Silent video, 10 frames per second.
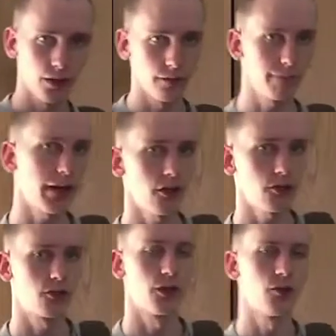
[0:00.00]
than a
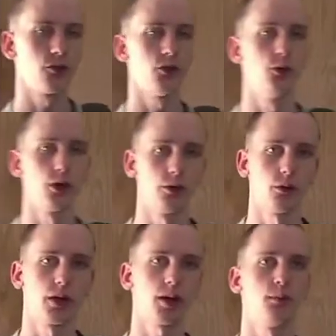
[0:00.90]
vest. For those of you who don't know
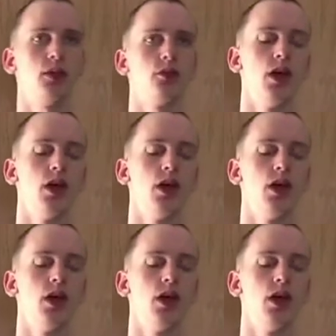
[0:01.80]
what that means,